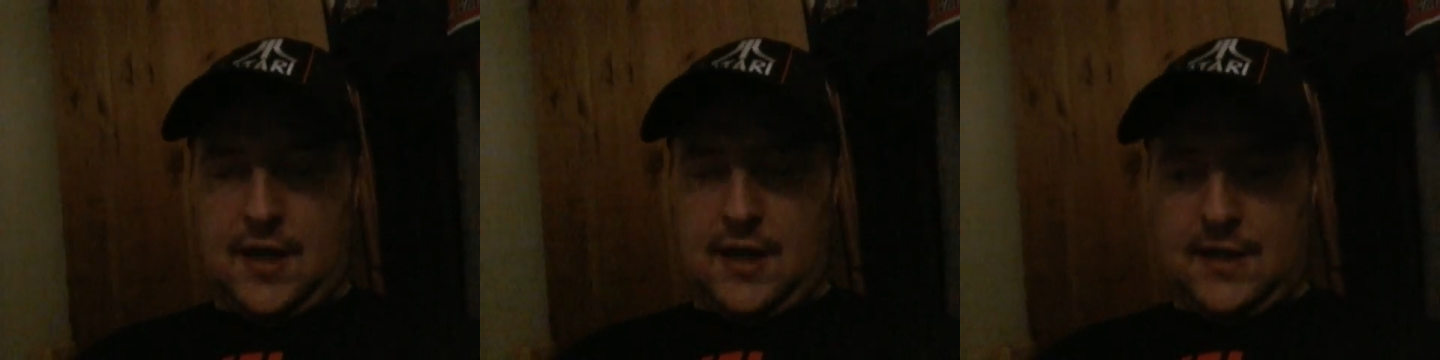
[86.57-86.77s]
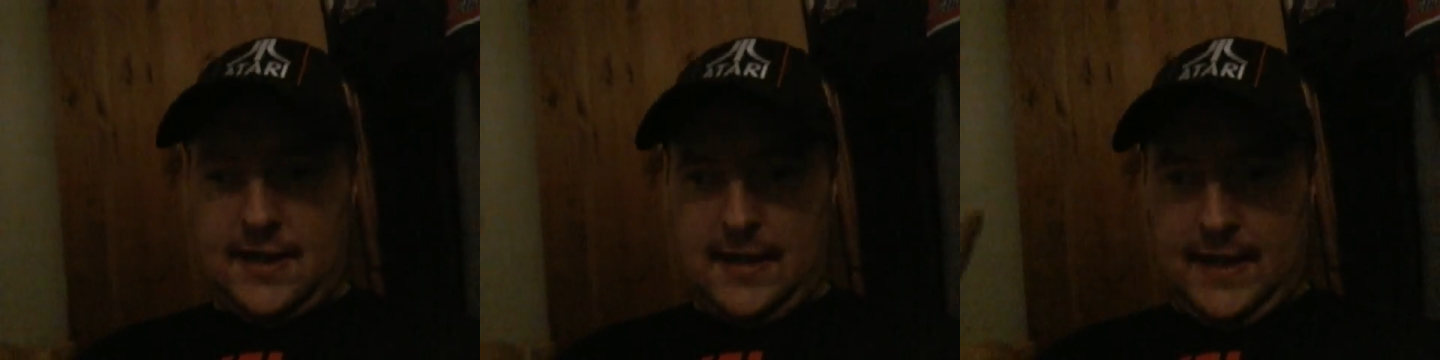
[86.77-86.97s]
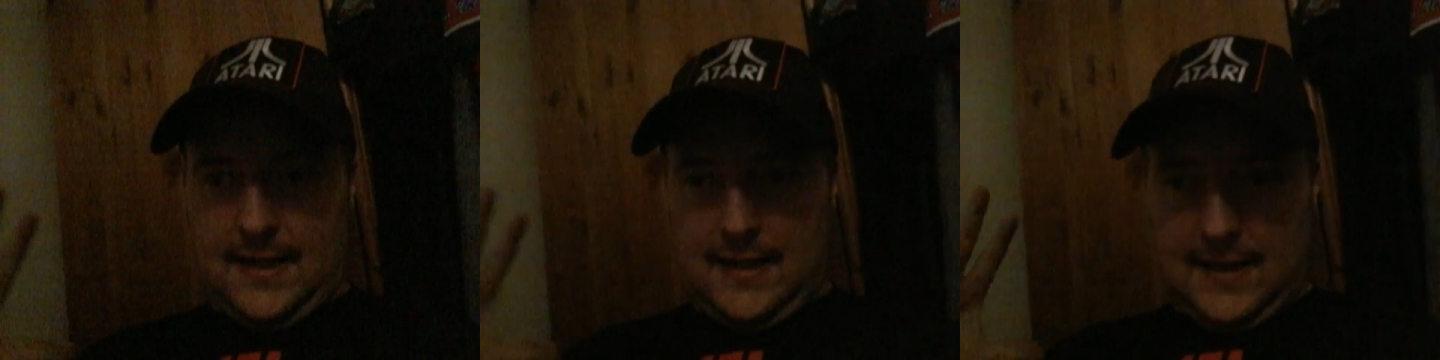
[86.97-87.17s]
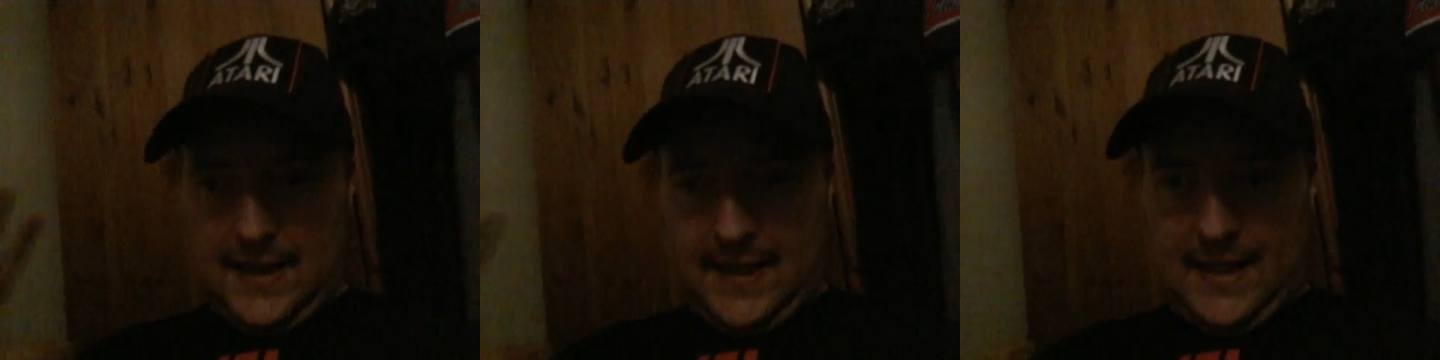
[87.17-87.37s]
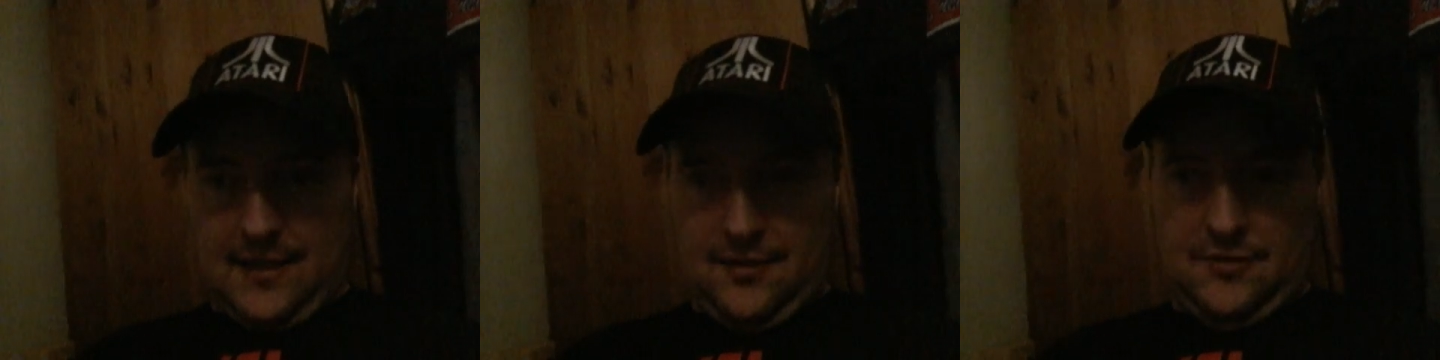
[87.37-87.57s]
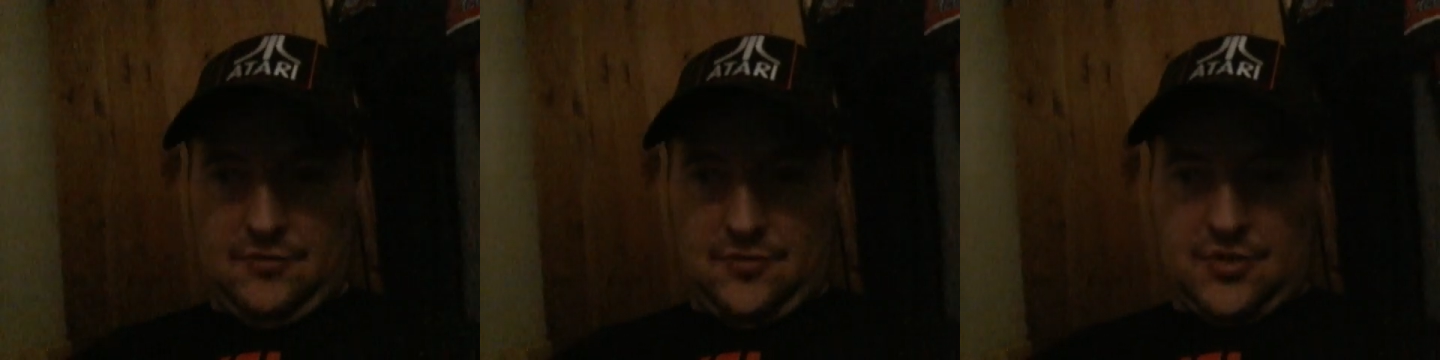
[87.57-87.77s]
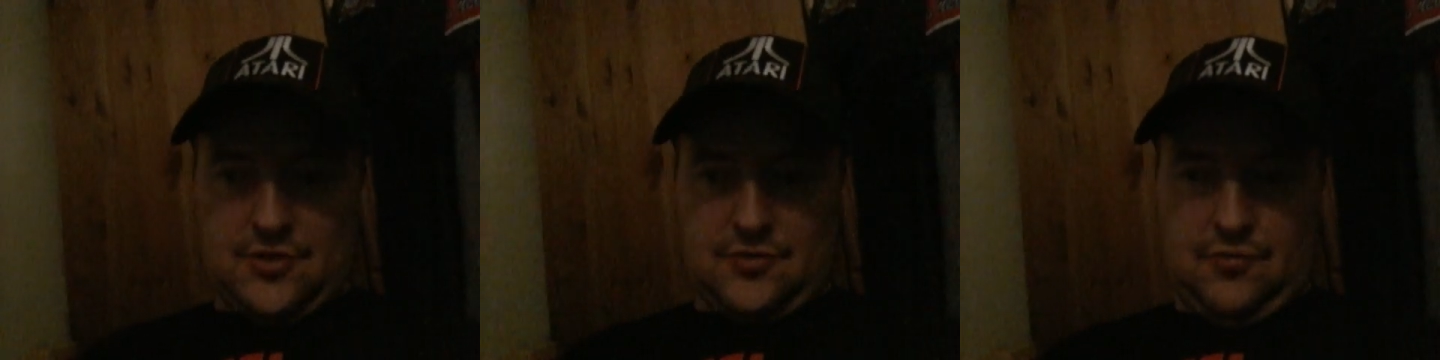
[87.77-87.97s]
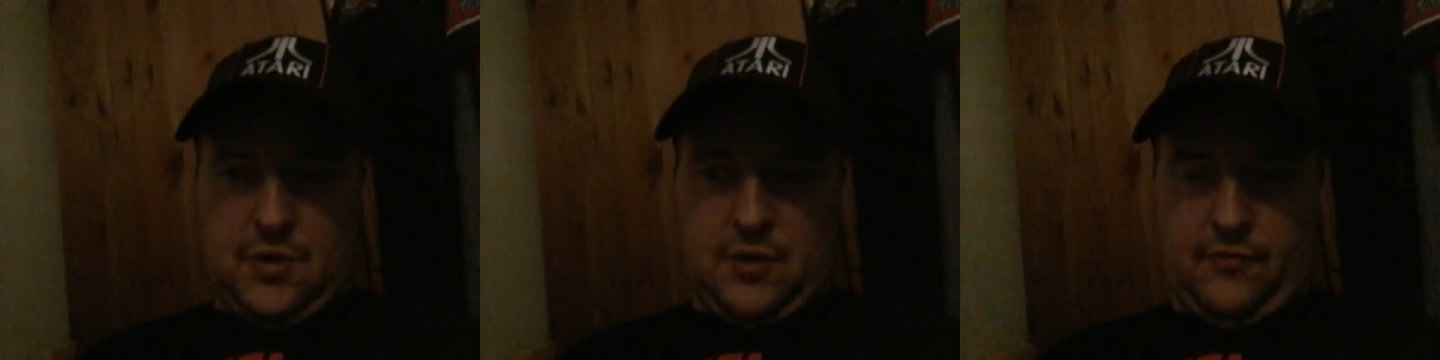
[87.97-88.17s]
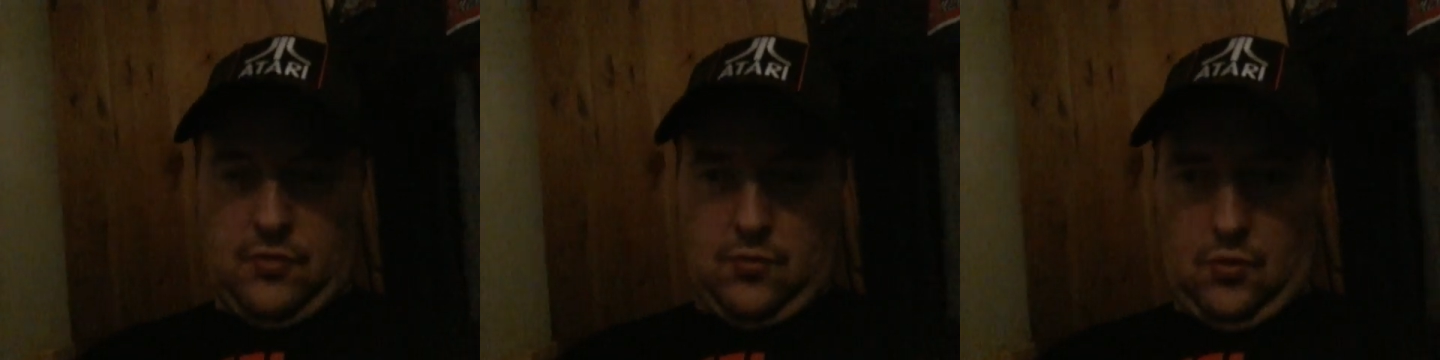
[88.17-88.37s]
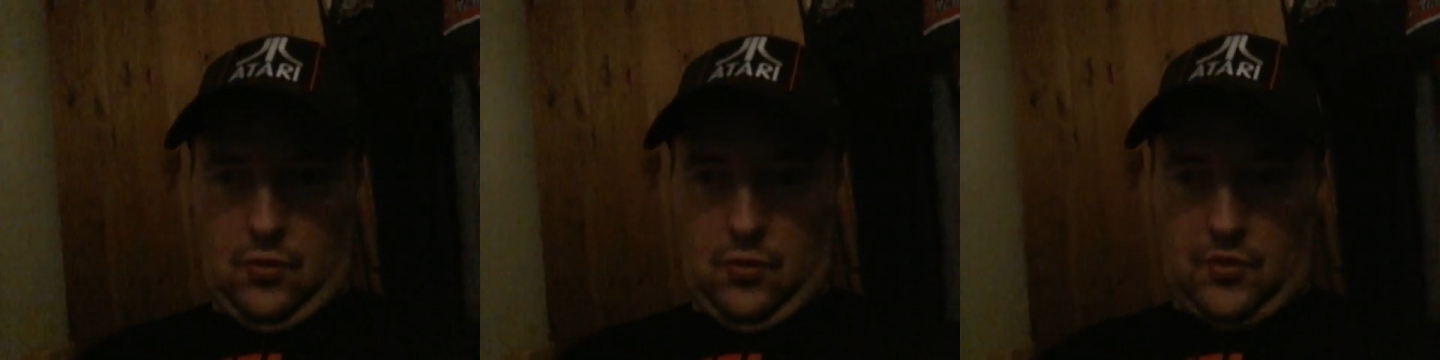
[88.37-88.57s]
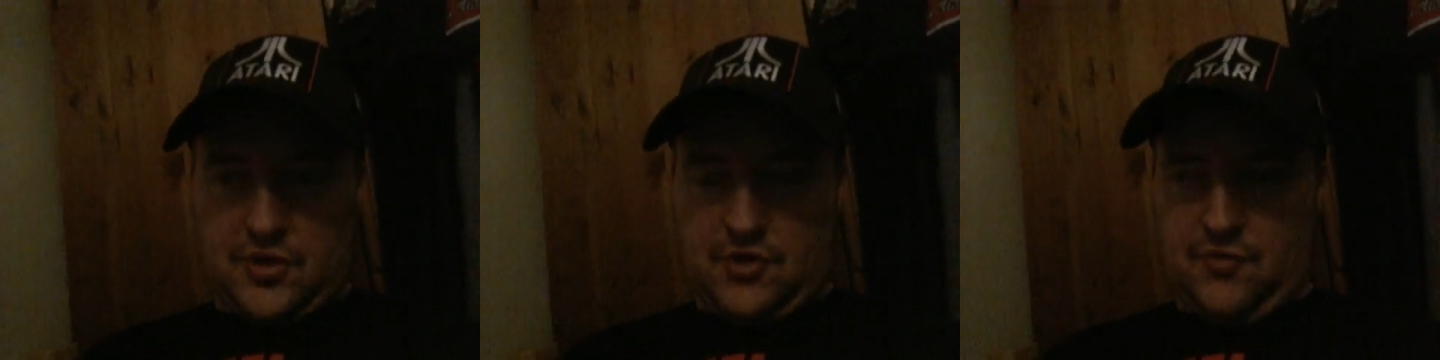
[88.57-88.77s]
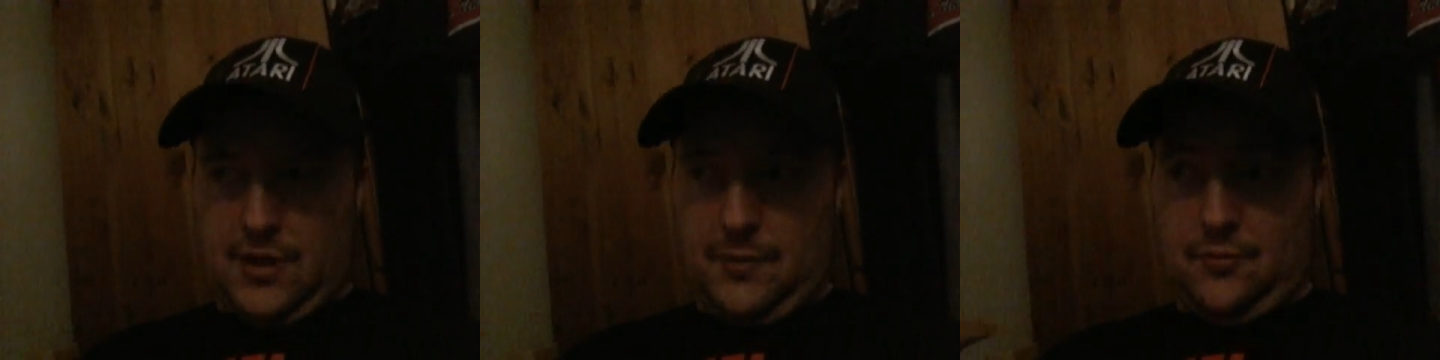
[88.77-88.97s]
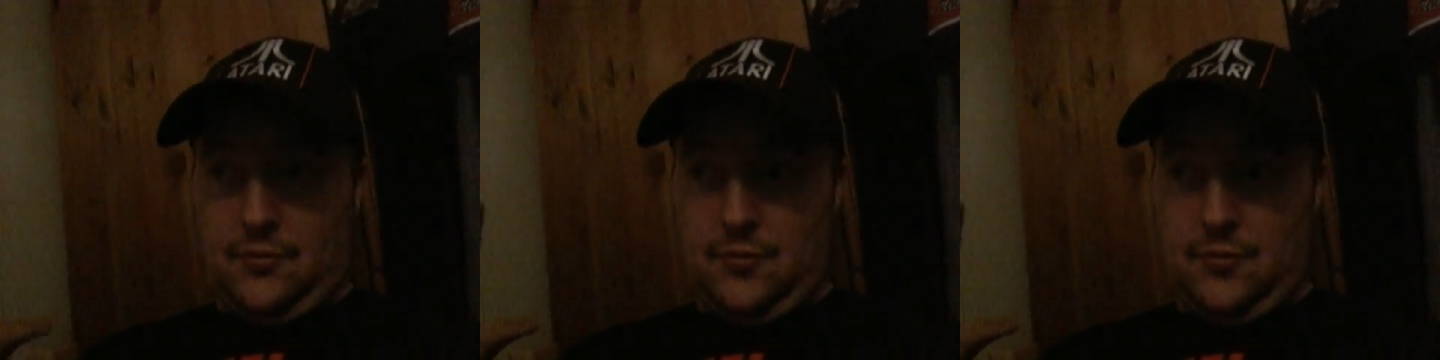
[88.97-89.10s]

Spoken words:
all the legal side of it works, right?